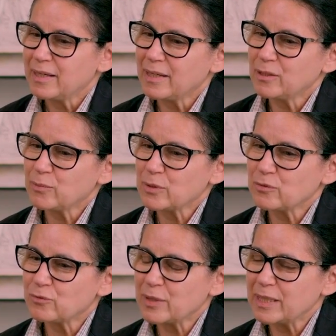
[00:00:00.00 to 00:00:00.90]
It was
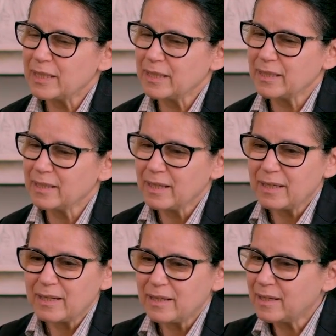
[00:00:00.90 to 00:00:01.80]
really
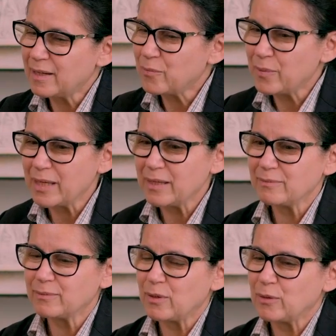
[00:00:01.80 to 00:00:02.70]
a
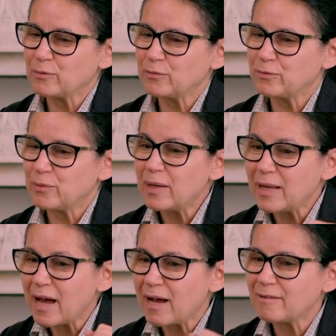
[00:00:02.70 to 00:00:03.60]
wave of
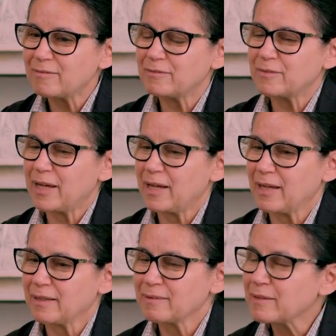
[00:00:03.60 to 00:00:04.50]
love
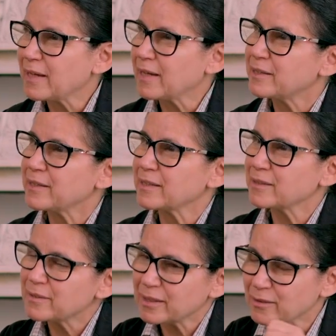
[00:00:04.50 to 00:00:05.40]
and caring
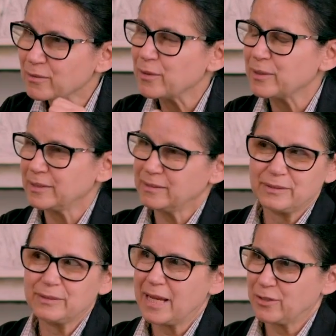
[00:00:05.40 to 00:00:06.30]
in her
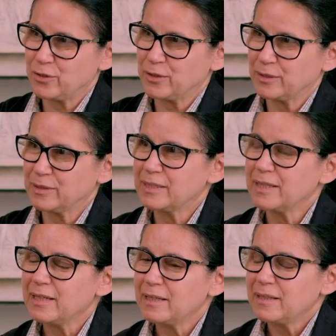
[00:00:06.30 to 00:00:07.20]
direction.
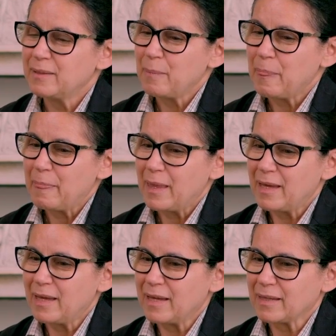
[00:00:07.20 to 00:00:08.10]

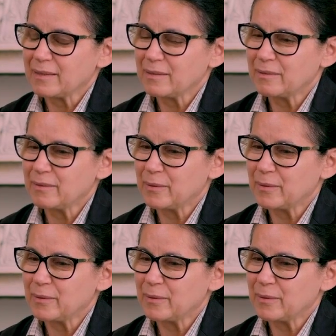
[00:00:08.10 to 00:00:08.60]
And